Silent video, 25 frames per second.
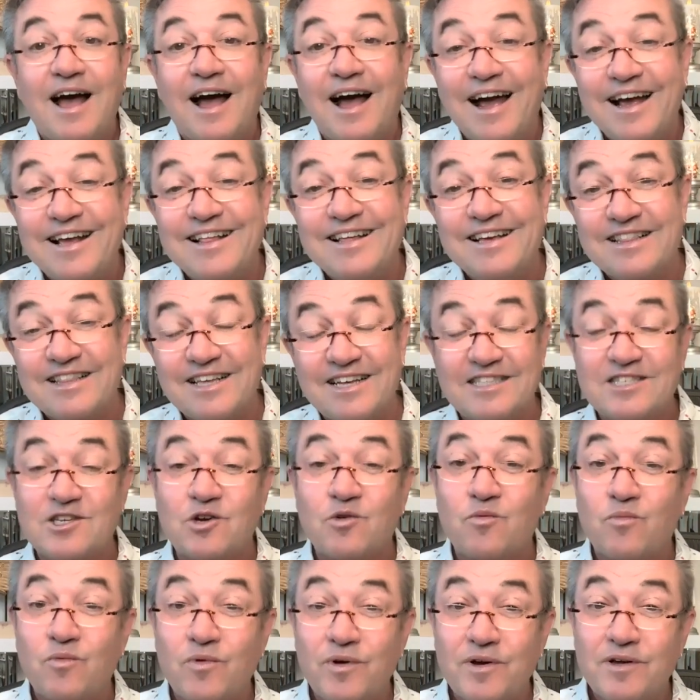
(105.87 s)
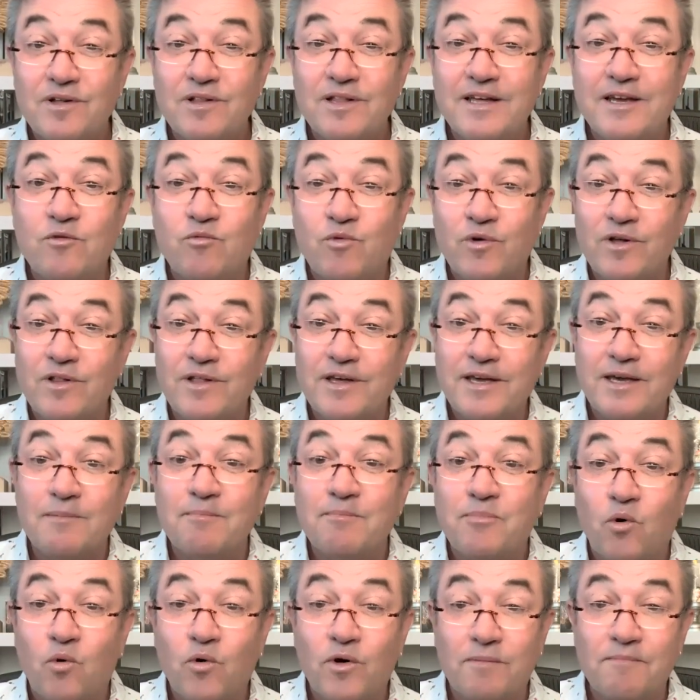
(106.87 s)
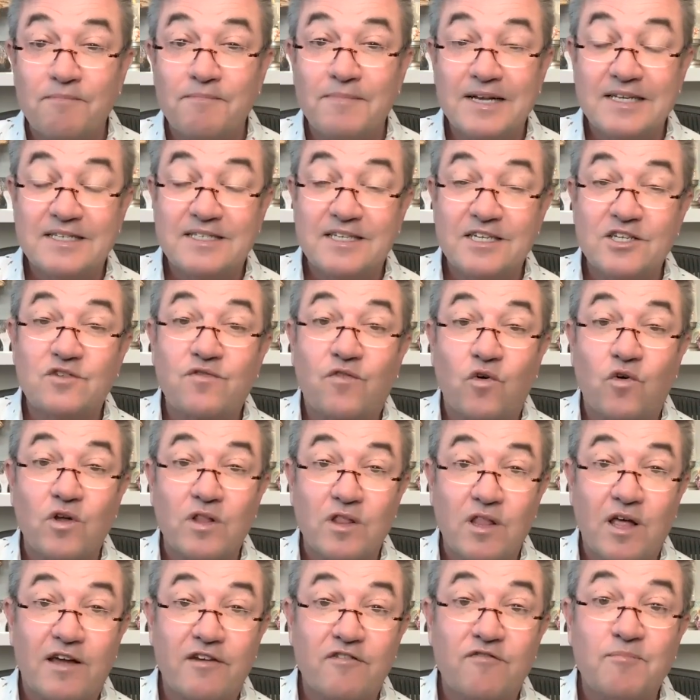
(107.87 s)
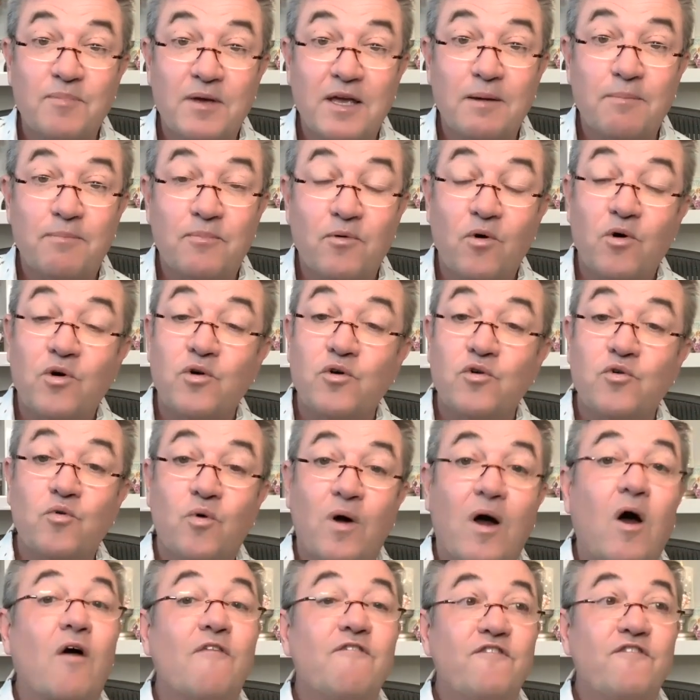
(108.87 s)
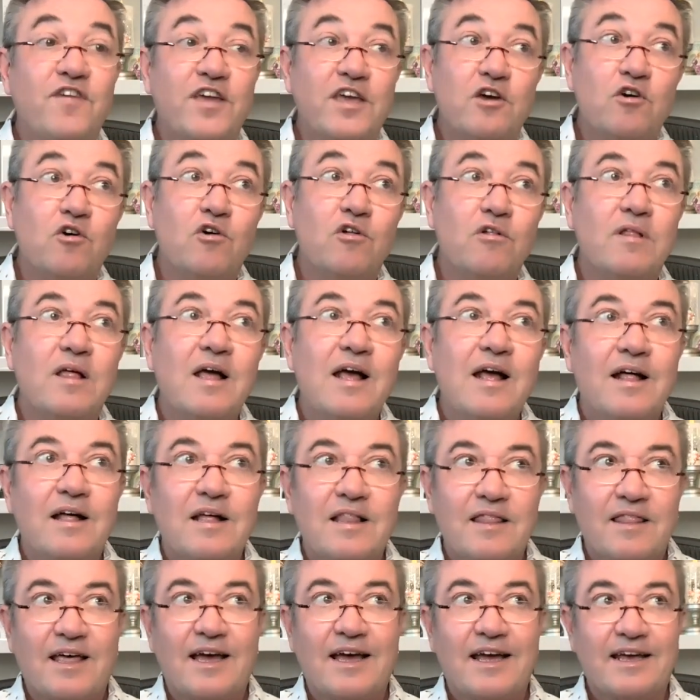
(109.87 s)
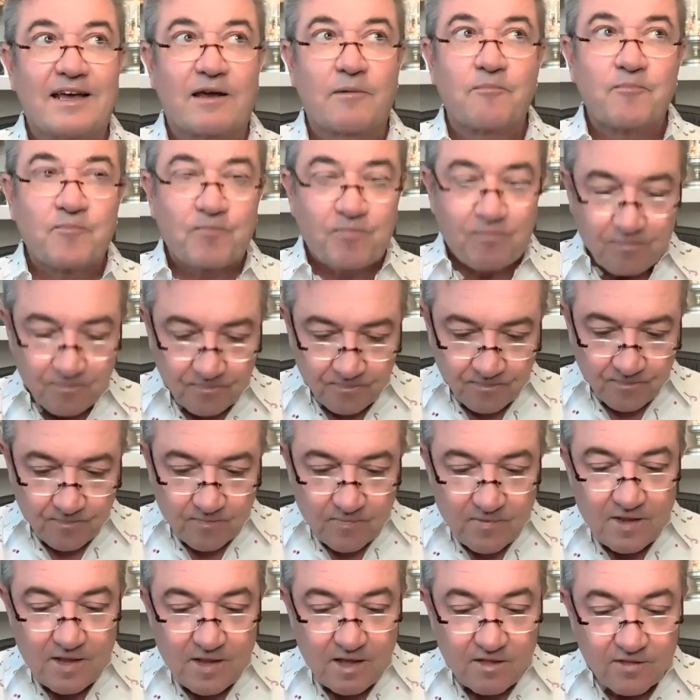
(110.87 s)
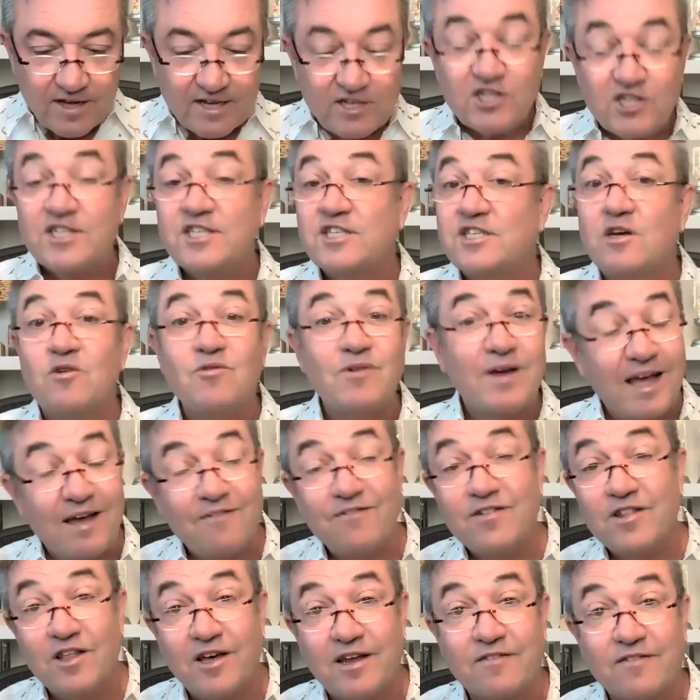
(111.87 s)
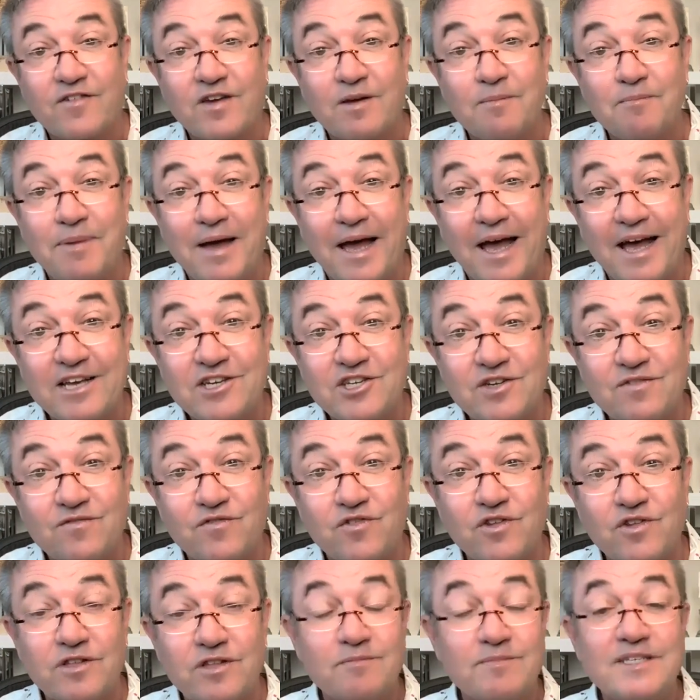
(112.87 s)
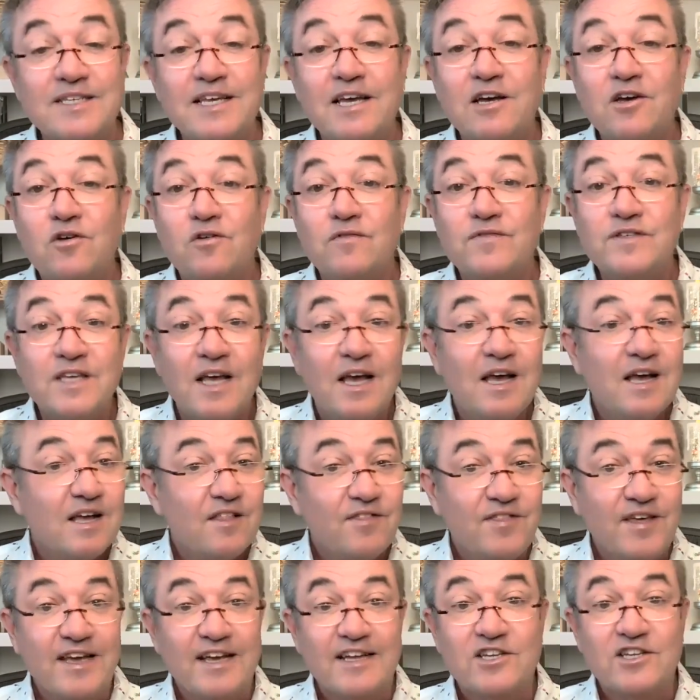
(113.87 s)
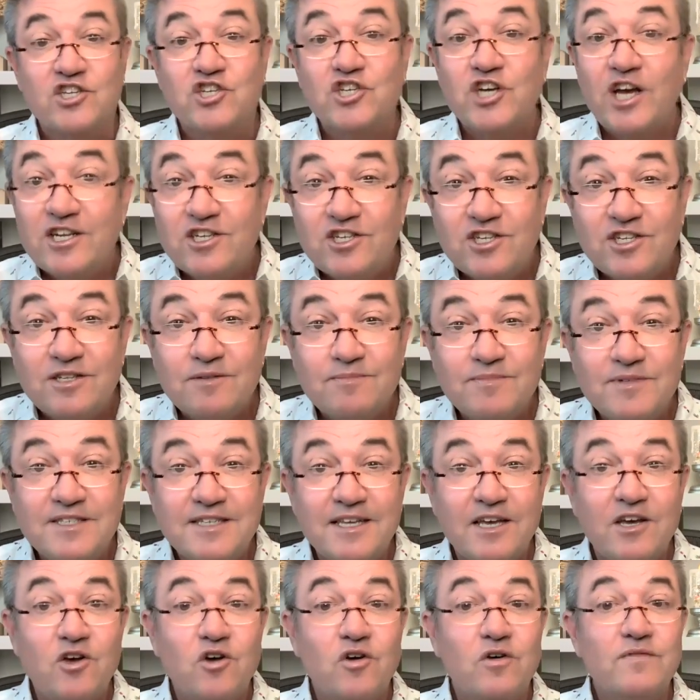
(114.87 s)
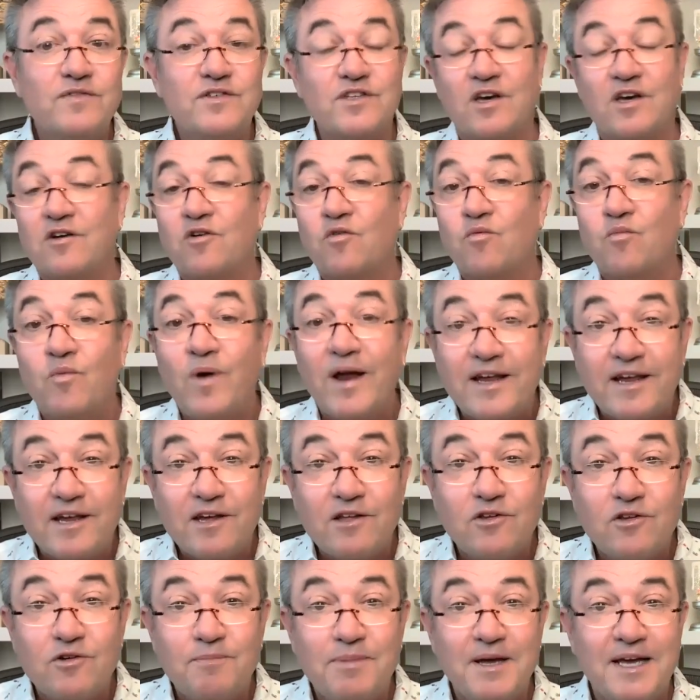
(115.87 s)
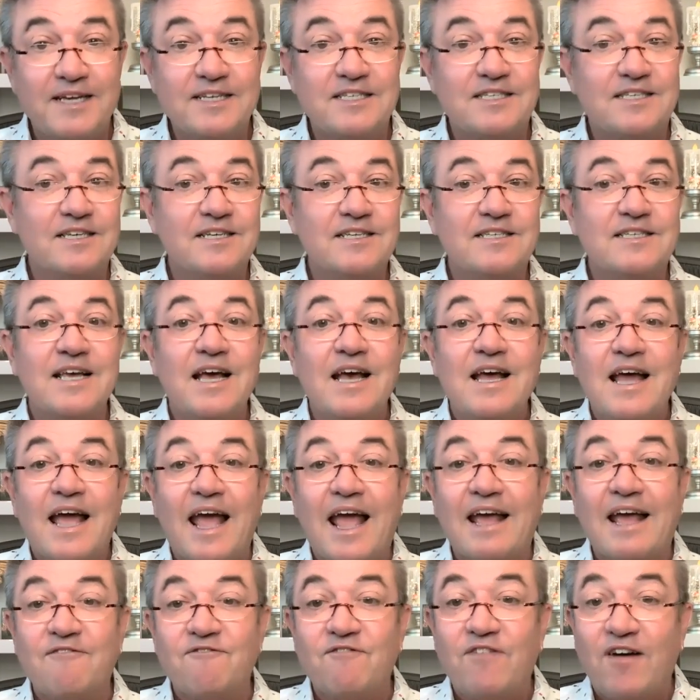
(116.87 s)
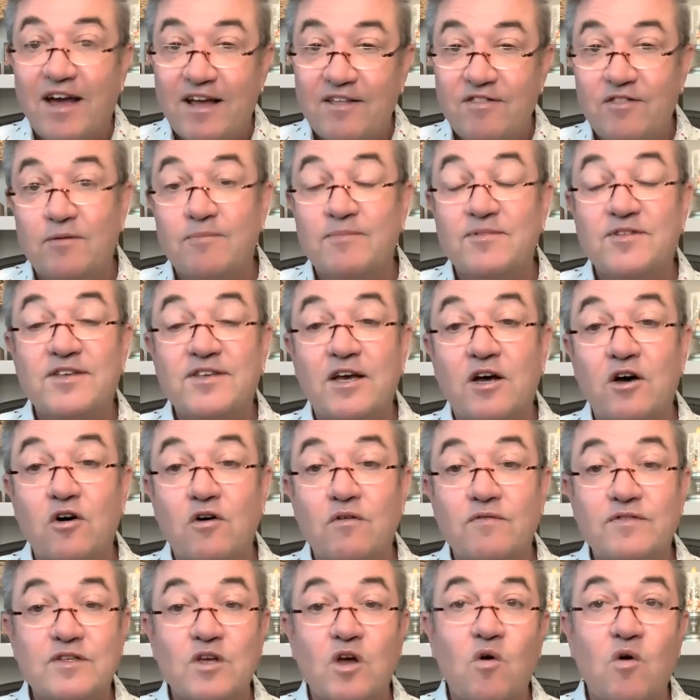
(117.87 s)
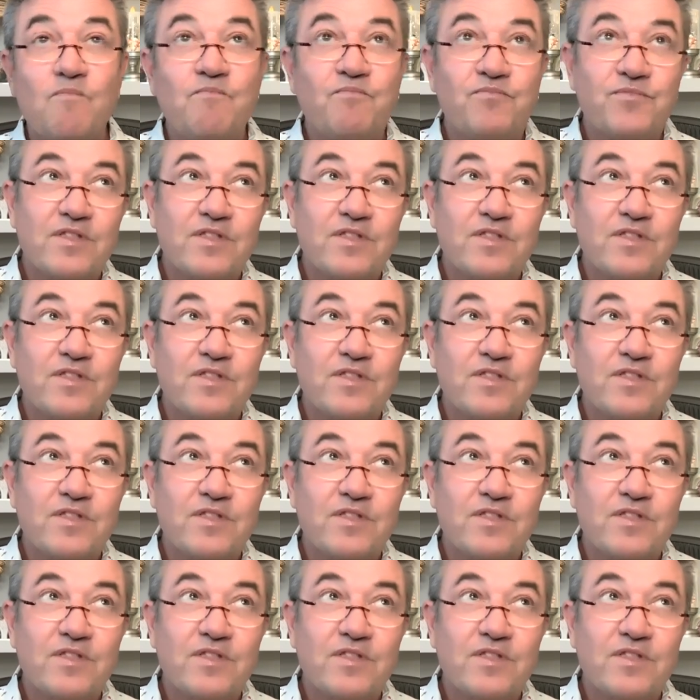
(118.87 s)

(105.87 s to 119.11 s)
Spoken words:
I think that's a really, really important message for a lot of people who feel like they just don't have a lot of compassion for themselves. They judge themselves on a regular basis and find themselves